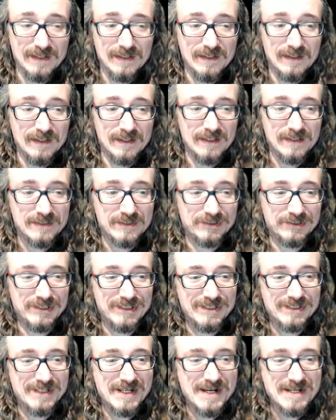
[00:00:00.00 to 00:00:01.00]
Uh, so
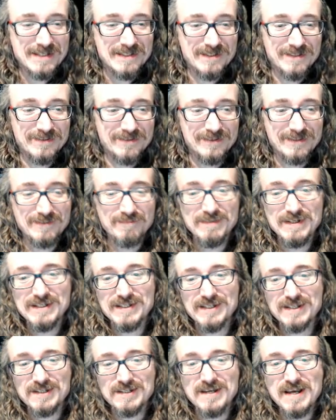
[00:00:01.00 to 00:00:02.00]
she says that to be
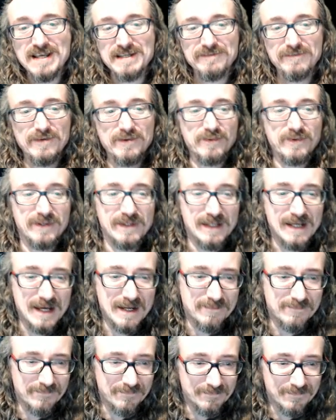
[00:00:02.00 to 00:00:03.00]
successful with
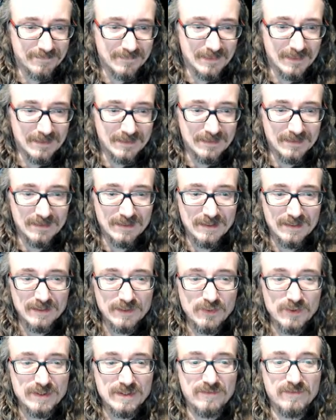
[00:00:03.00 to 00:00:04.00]
that, uh,
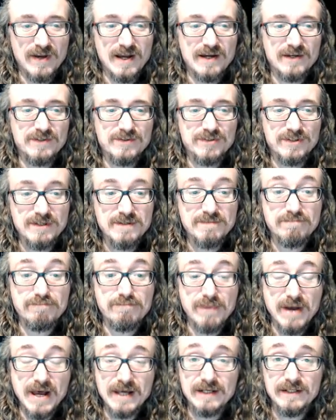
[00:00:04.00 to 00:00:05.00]
you want the values
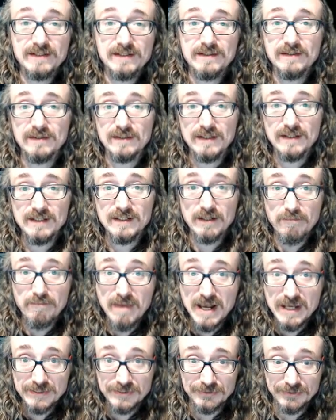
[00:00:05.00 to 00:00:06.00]
embedded in the
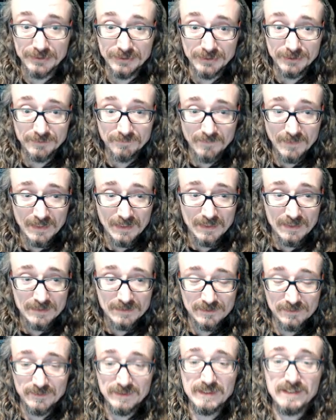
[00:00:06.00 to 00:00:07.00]
message.
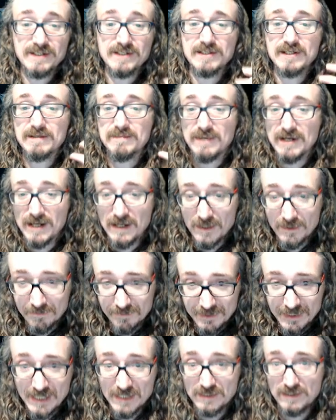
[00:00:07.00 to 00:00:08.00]
So we need to somehow
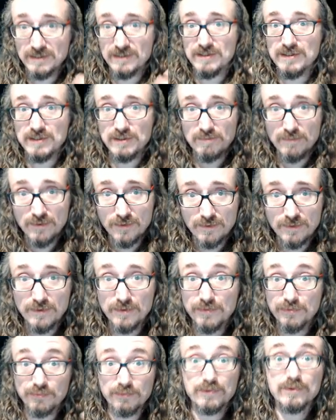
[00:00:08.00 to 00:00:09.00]
get to this
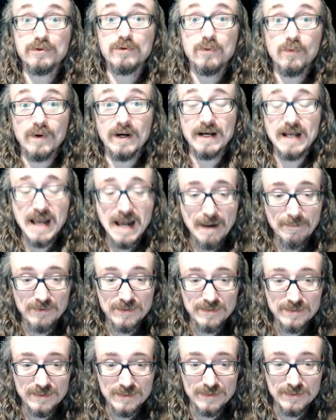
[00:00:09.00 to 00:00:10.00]
moral through what
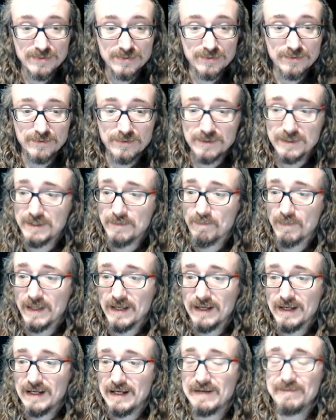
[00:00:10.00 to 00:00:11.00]
happens in the story.
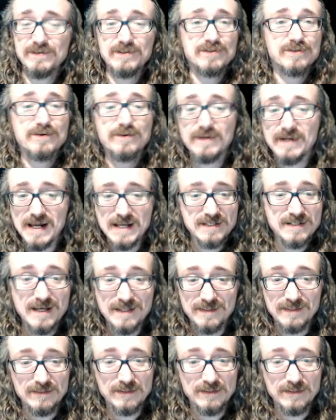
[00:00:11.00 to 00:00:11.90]
If the story has nothing to